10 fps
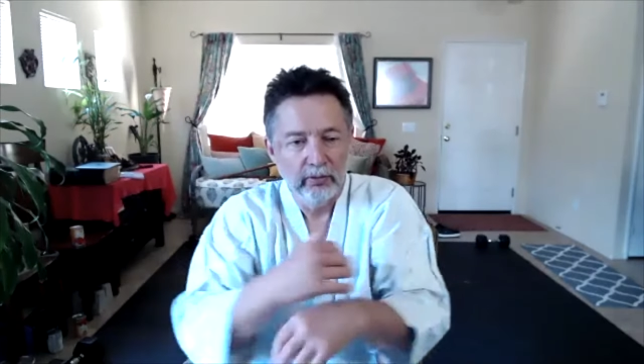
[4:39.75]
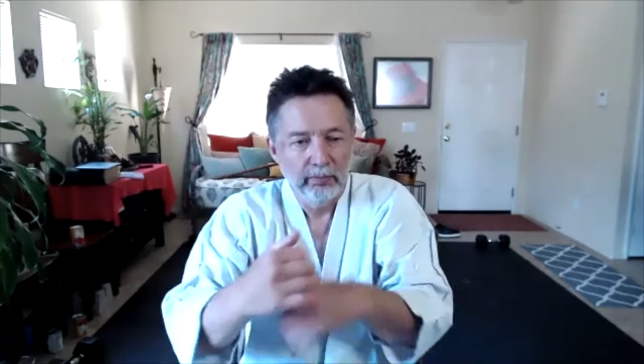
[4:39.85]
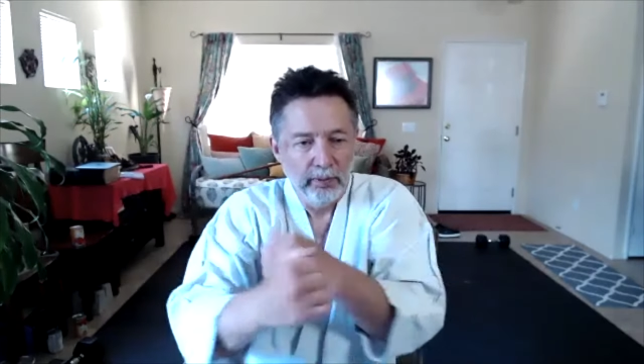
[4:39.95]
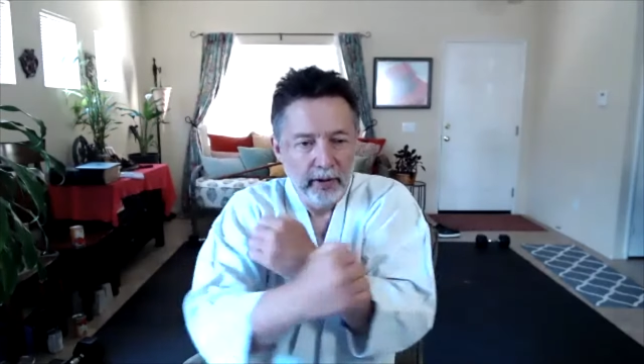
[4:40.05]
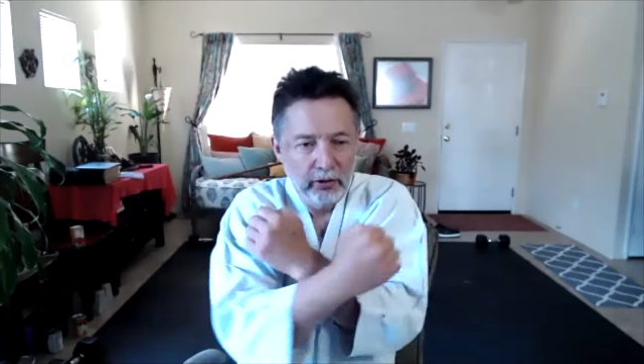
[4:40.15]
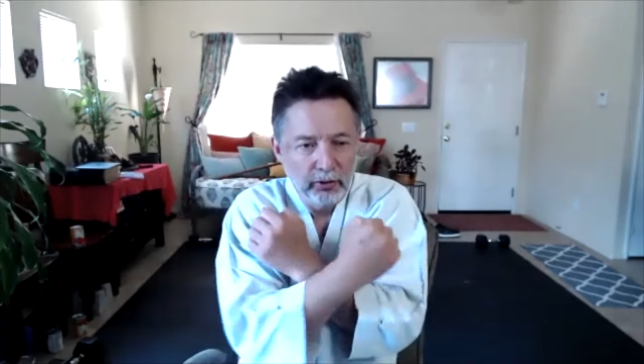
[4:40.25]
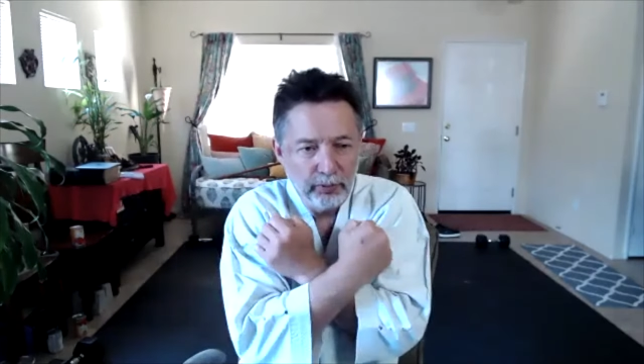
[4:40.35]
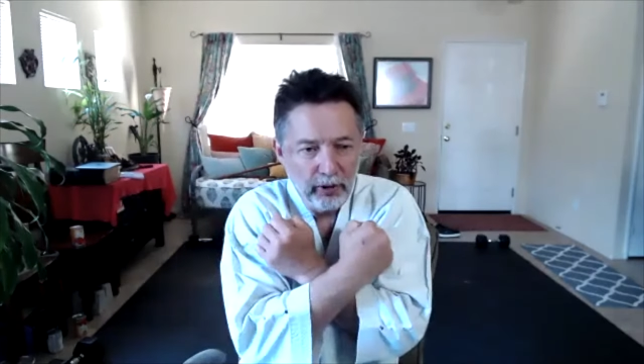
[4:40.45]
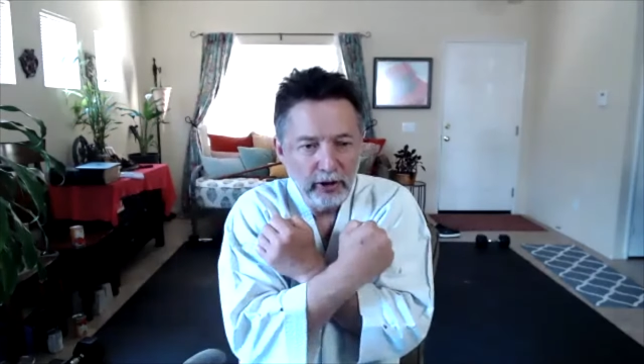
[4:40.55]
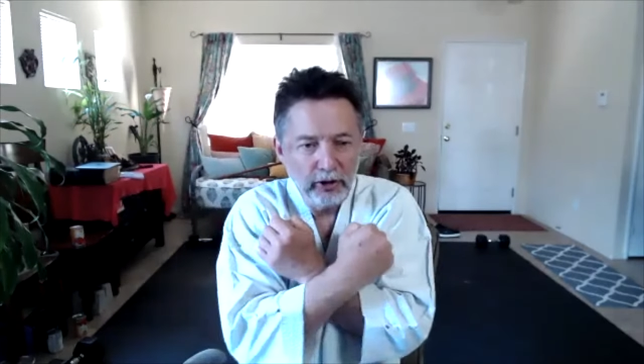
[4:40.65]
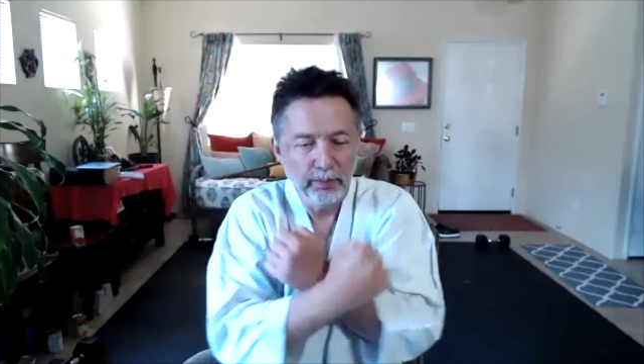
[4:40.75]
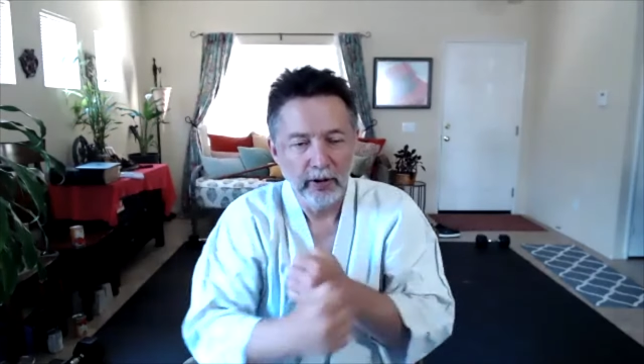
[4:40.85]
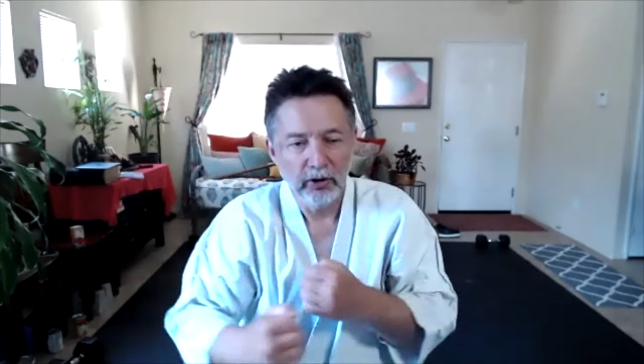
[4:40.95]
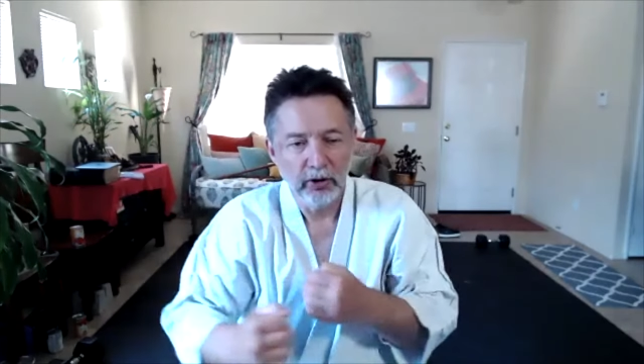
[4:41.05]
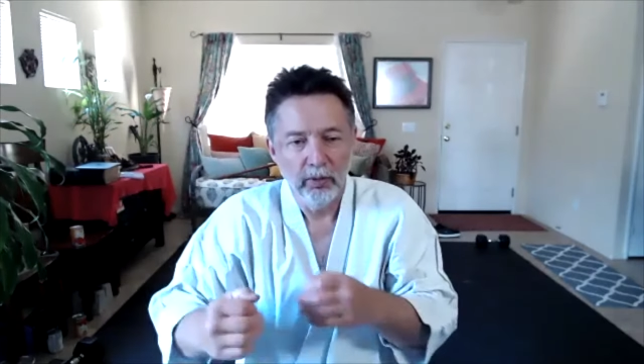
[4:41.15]
being suppressed by
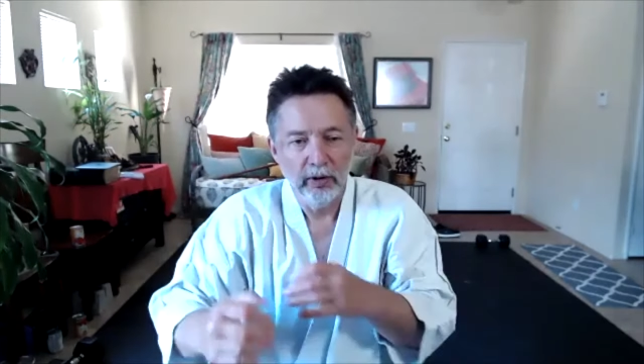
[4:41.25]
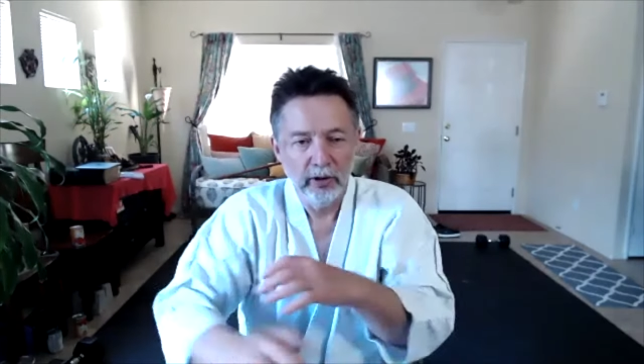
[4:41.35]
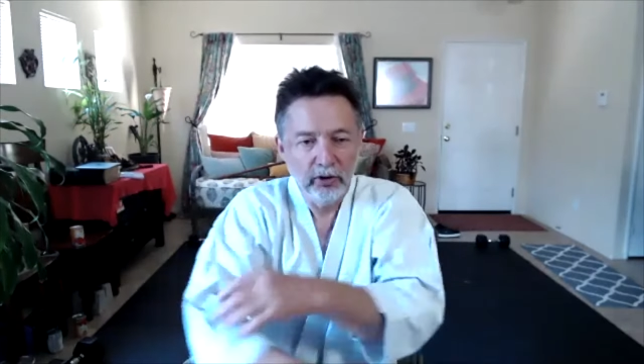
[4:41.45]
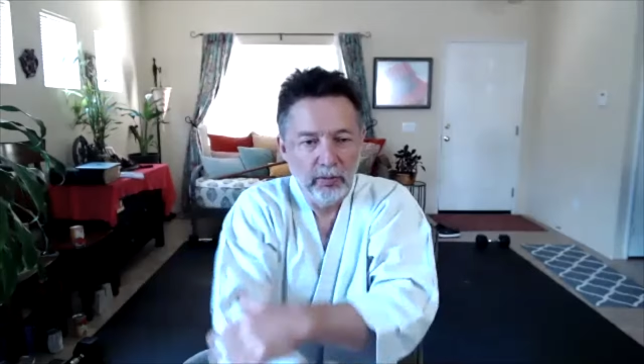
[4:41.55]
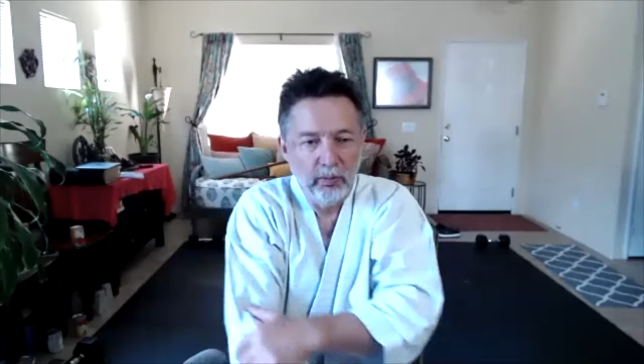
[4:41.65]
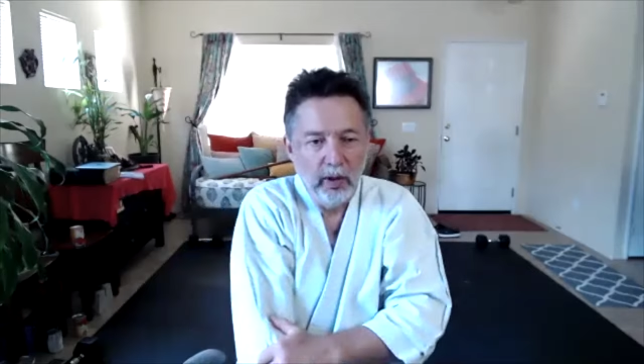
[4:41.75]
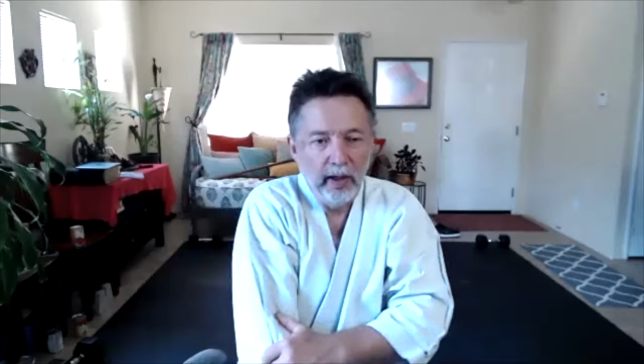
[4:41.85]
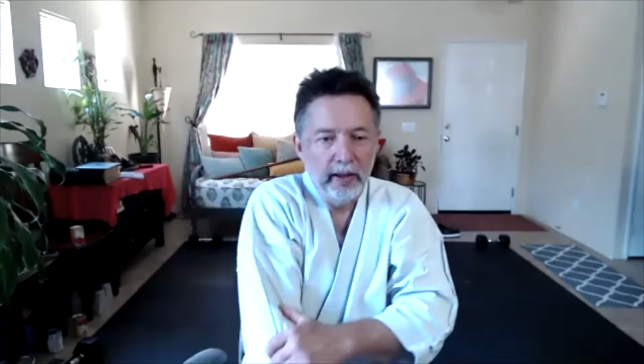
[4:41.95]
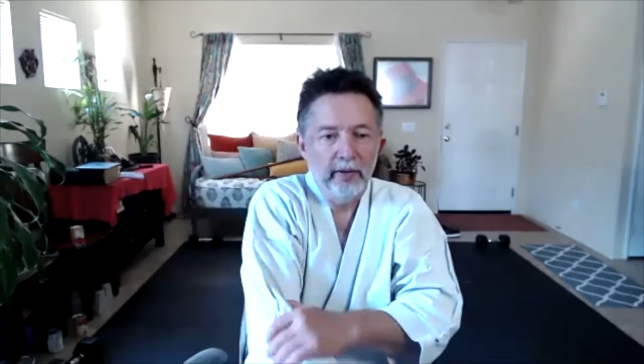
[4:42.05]
someone in some way,